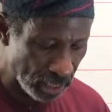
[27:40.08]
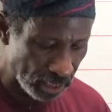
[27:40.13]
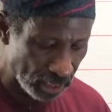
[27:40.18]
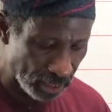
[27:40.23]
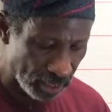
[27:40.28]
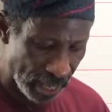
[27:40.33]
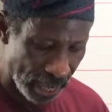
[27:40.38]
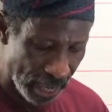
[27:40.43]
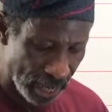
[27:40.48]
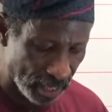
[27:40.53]

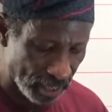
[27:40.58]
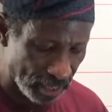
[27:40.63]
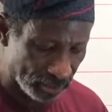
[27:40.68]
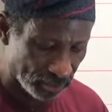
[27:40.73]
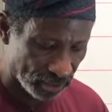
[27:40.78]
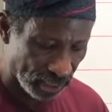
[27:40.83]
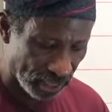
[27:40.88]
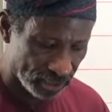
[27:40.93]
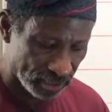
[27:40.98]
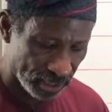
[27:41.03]
then I
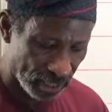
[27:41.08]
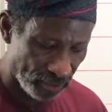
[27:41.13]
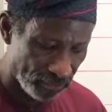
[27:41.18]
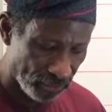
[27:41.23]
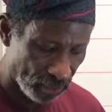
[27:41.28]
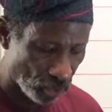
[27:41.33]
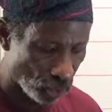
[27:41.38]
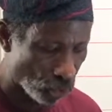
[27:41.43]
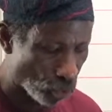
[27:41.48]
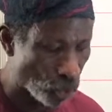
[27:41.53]
start
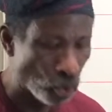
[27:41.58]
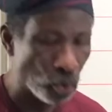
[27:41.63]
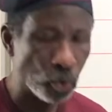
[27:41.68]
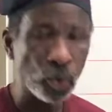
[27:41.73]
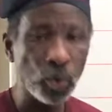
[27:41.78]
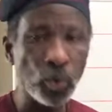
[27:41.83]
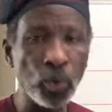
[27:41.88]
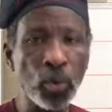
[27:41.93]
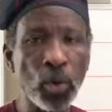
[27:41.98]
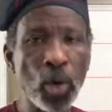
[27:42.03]
giving
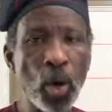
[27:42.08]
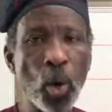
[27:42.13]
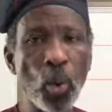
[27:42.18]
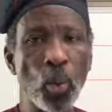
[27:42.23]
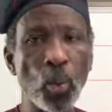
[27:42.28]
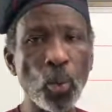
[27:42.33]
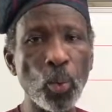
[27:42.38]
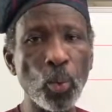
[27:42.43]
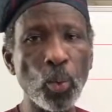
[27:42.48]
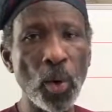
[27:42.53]
you
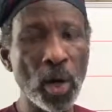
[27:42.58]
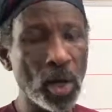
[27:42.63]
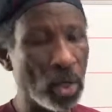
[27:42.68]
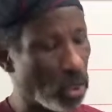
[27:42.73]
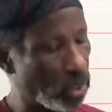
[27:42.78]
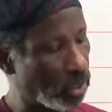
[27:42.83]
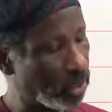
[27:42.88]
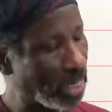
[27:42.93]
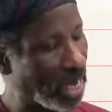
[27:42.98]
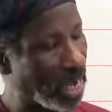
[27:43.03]

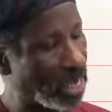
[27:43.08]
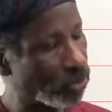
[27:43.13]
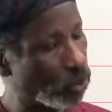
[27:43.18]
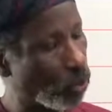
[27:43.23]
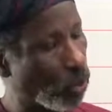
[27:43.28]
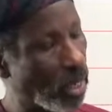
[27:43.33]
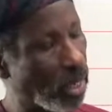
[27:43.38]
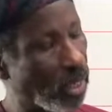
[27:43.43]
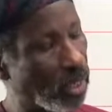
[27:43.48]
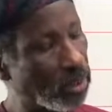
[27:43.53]
word as
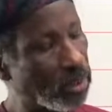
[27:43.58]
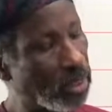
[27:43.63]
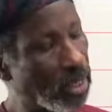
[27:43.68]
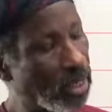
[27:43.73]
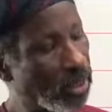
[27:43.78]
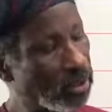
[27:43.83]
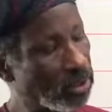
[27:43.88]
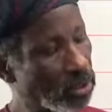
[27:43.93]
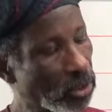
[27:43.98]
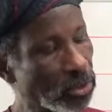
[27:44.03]
well,
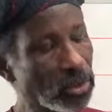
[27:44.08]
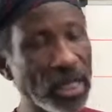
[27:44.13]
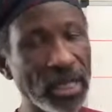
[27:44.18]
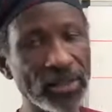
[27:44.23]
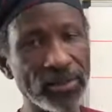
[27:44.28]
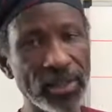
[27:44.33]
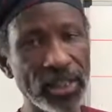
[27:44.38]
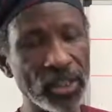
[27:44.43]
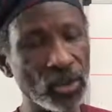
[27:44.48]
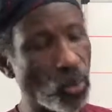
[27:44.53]
such
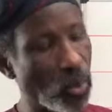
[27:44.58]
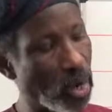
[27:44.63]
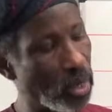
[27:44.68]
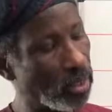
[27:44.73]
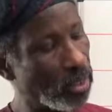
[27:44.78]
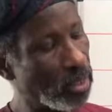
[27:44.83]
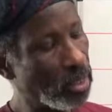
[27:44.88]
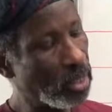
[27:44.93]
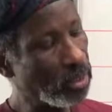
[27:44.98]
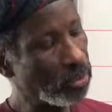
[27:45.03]
as this
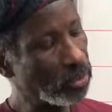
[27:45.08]
one.